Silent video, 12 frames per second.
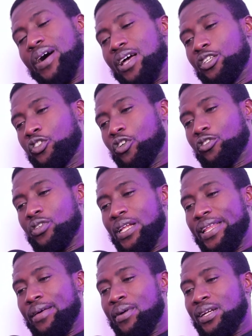But you should also
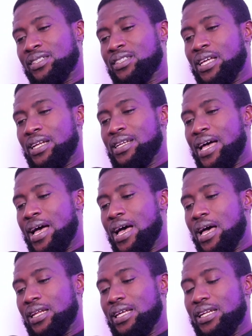let them understand
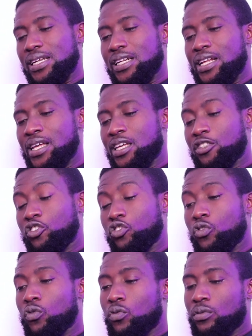that at the end of the day,
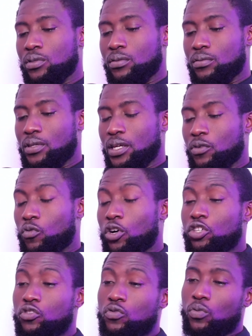it's you and
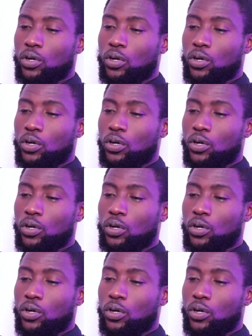what you